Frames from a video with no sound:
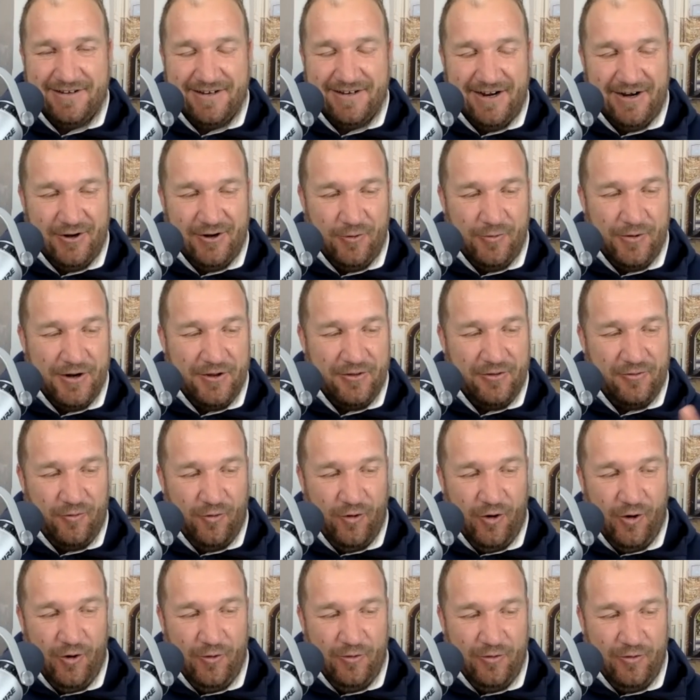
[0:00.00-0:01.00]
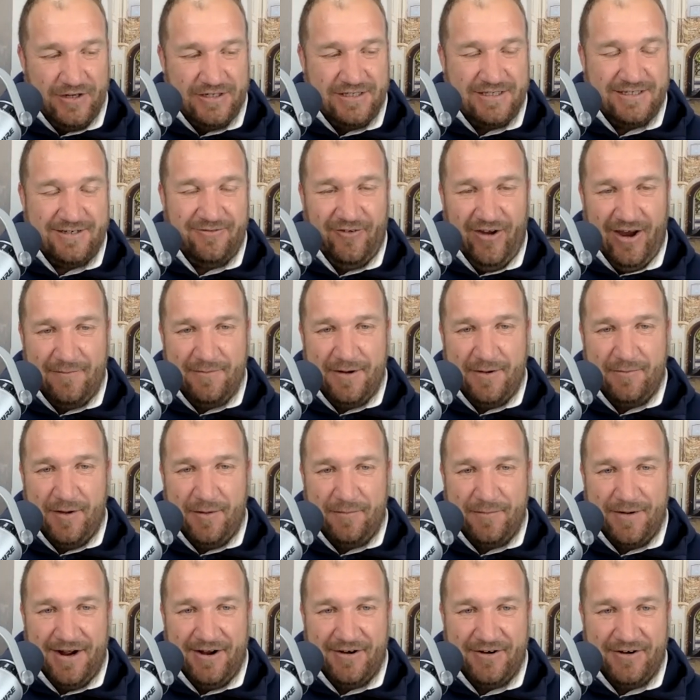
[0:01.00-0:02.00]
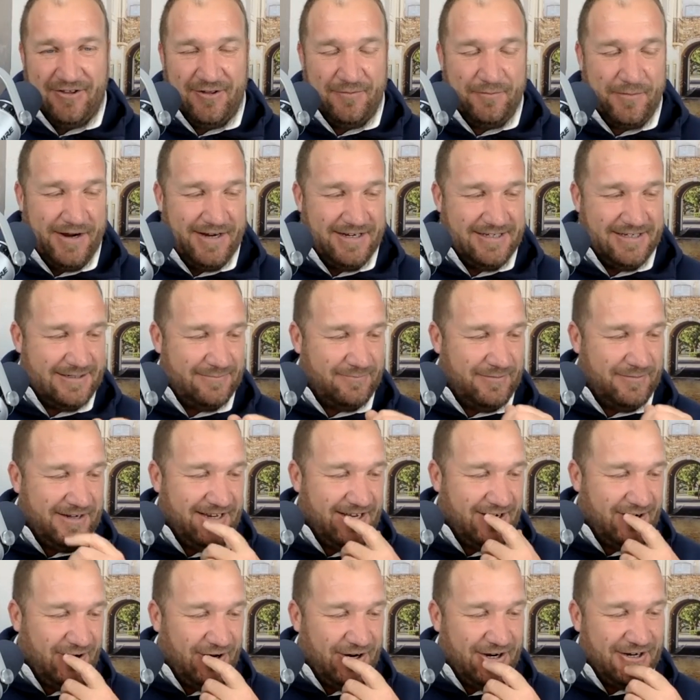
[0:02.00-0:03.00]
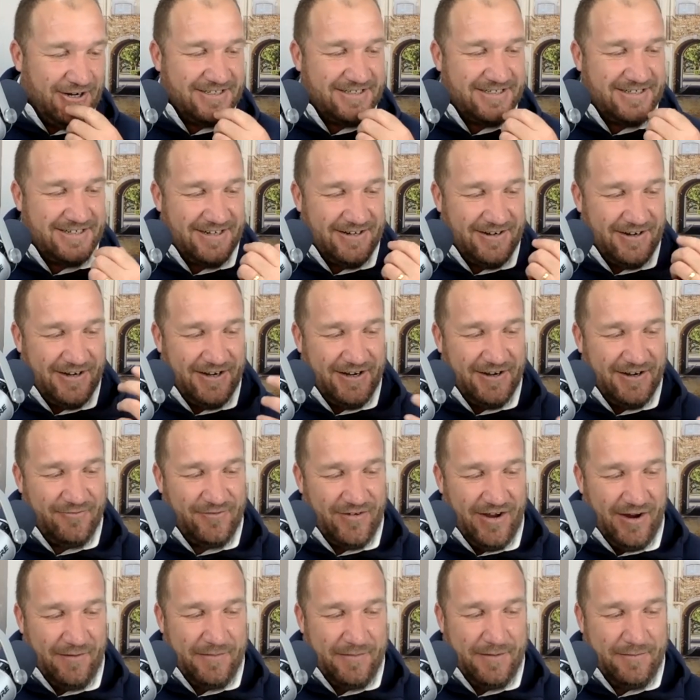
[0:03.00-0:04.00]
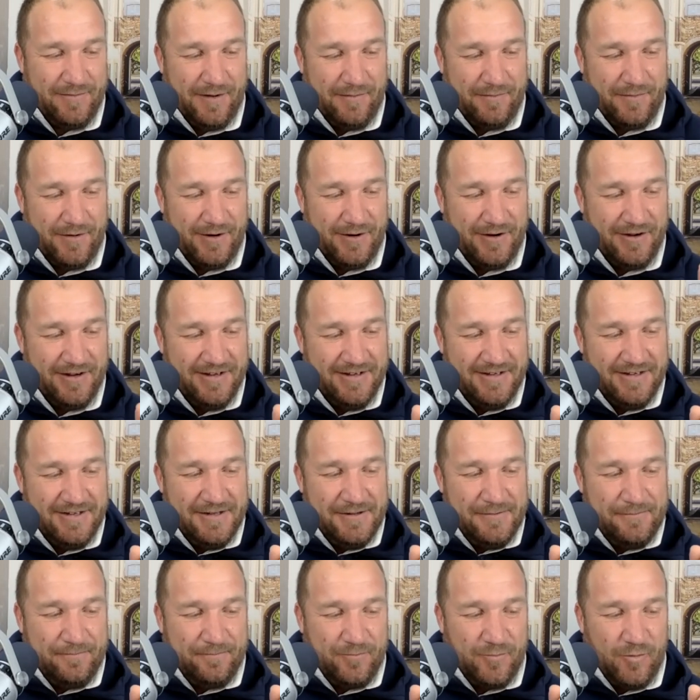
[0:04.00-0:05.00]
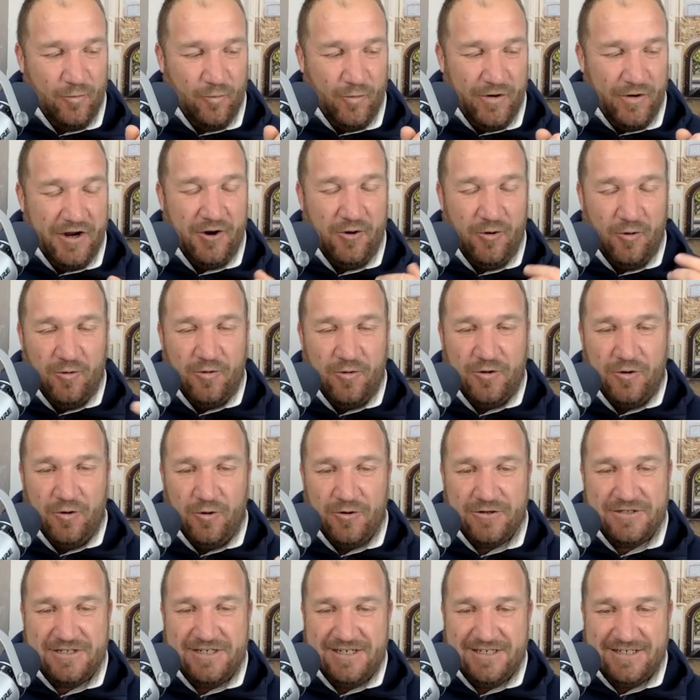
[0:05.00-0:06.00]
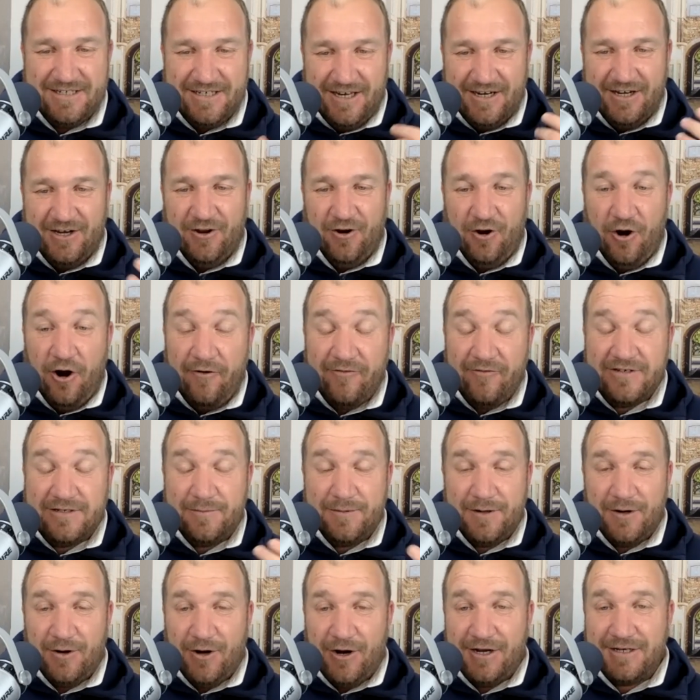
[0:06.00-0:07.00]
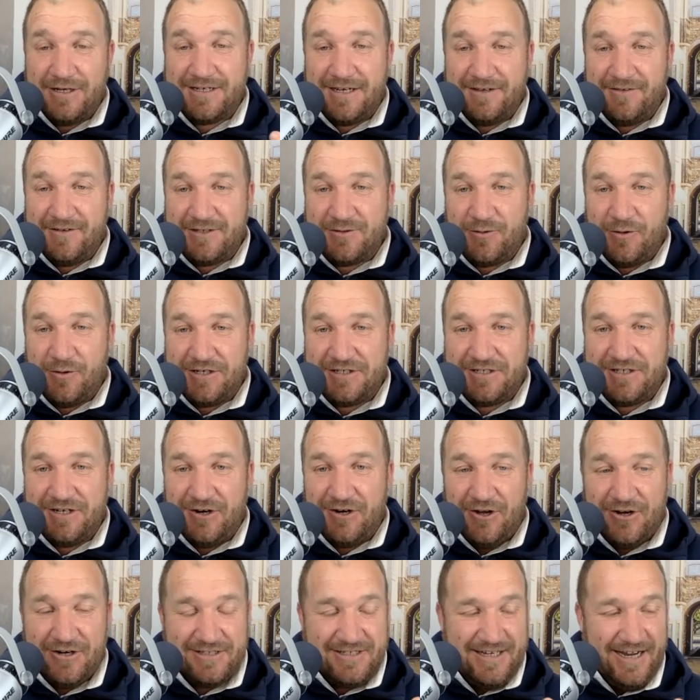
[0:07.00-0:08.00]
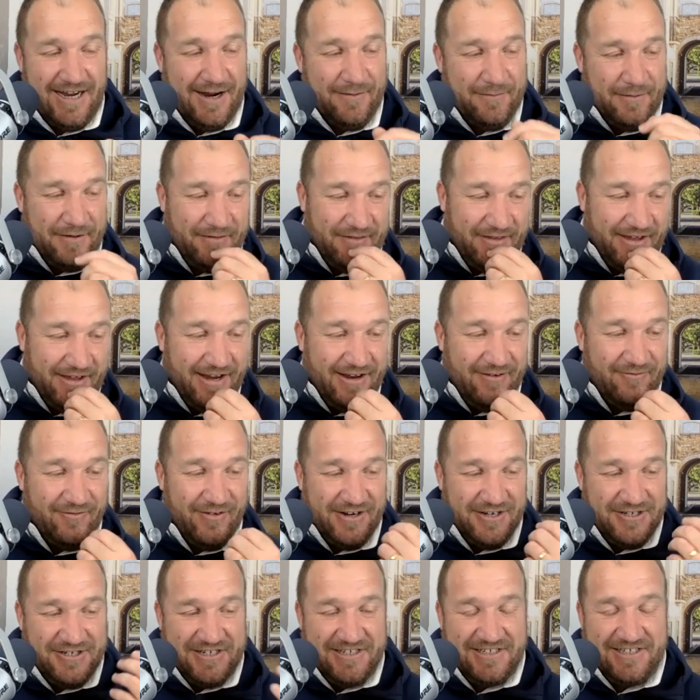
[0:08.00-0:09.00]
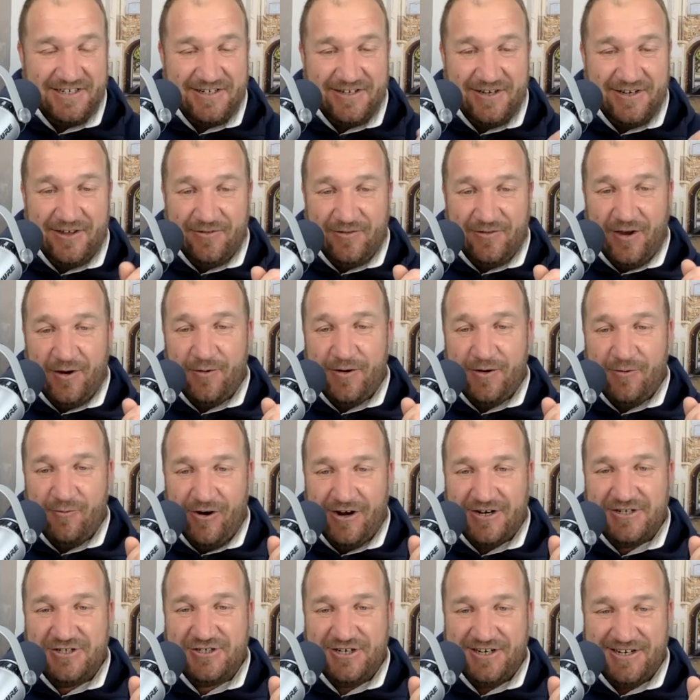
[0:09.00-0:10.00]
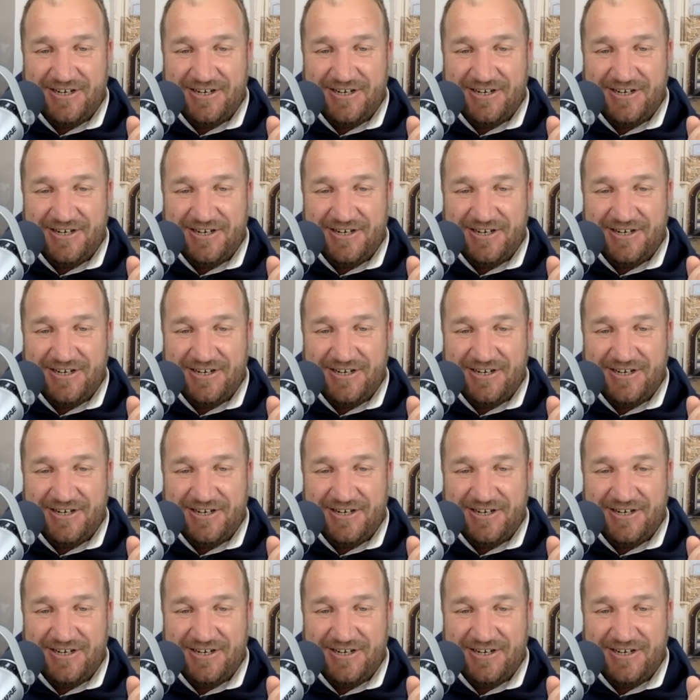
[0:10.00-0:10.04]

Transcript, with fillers: I don't want to throw this family member under the bus, but he had asked a, uh, a family member where are all the naughties? And he obviously been asking this question a long time, and they eventually said that they're in Russia.